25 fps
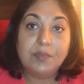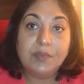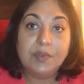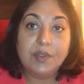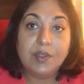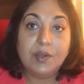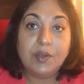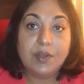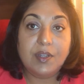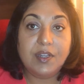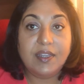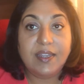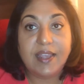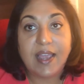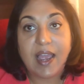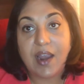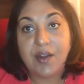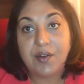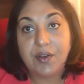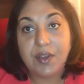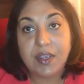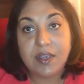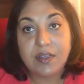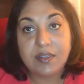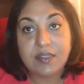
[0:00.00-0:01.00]
You can
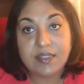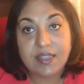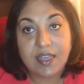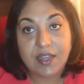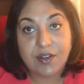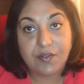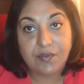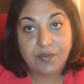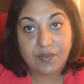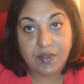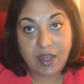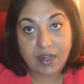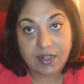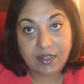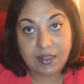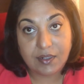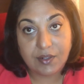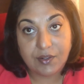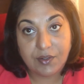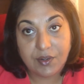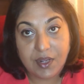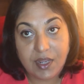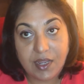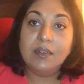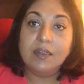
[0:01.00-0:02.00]
carry a set of
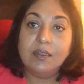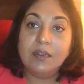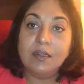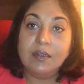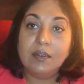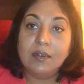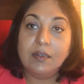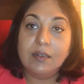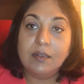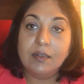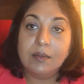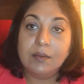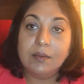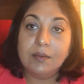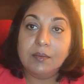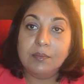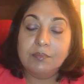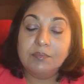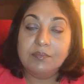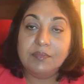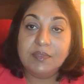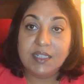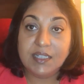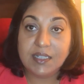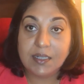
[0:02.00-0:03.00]
cutlery, a
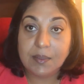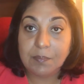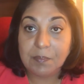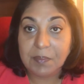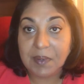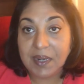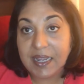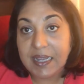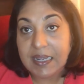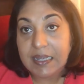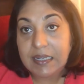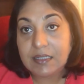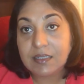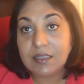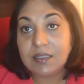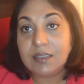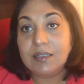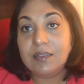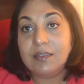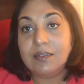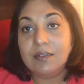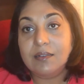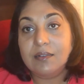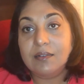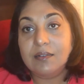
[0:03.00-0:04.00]
dinner plate,
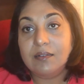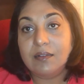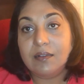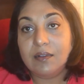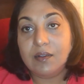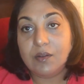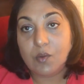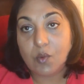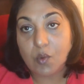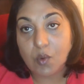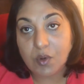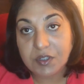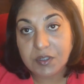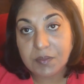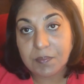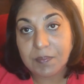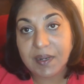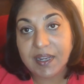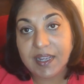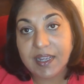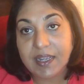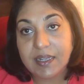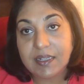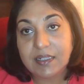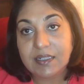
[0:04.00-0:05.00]
a quarter
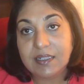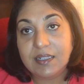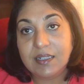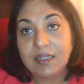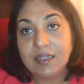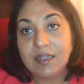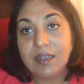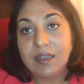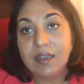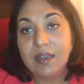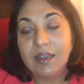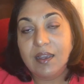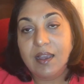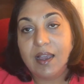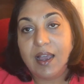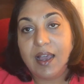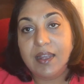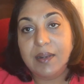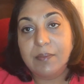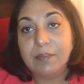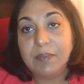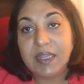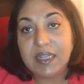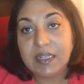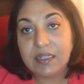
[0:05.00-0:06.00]
plate,
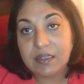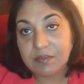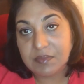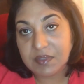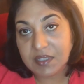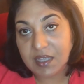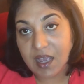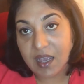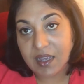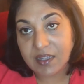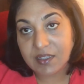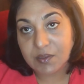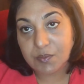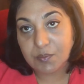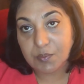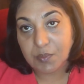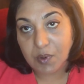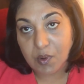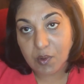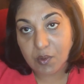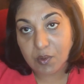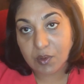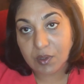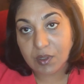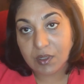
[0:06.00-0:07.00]
and a medium-sized
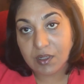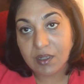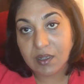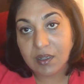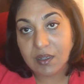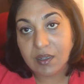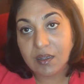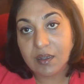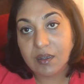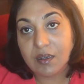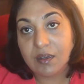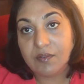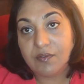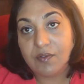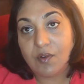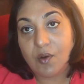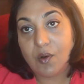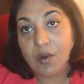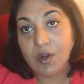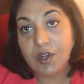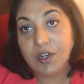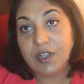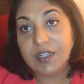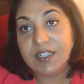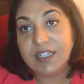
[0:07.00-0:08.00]
bowl for
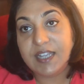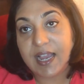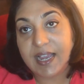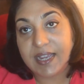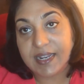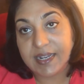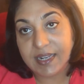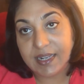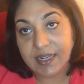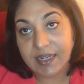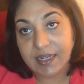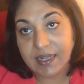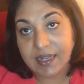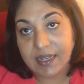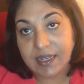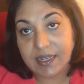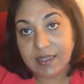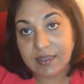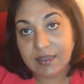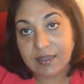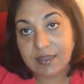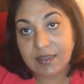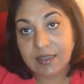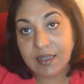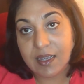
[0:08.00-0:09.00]
all your dining
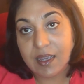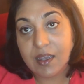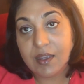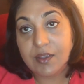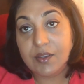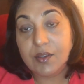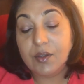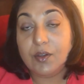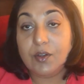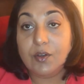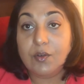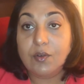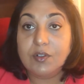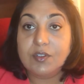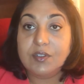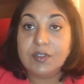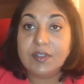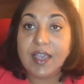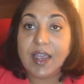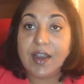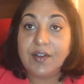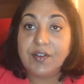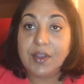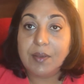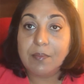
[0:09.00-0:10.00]
needs. You can also
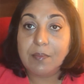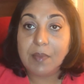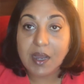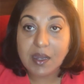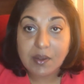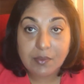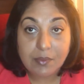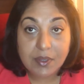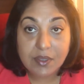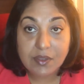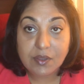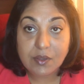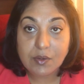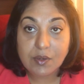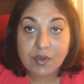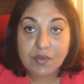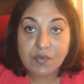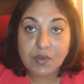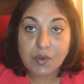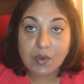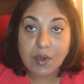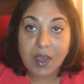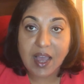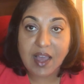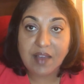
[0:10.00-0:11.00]
carry a mug with you
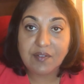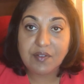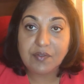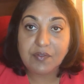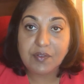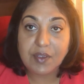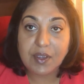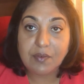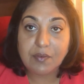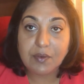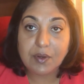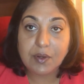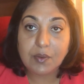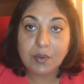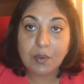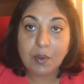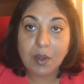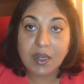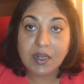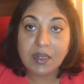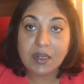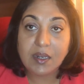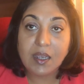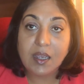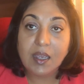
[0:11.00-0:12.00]
if you have a favorite
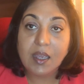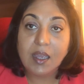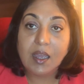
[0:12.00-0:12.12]
one,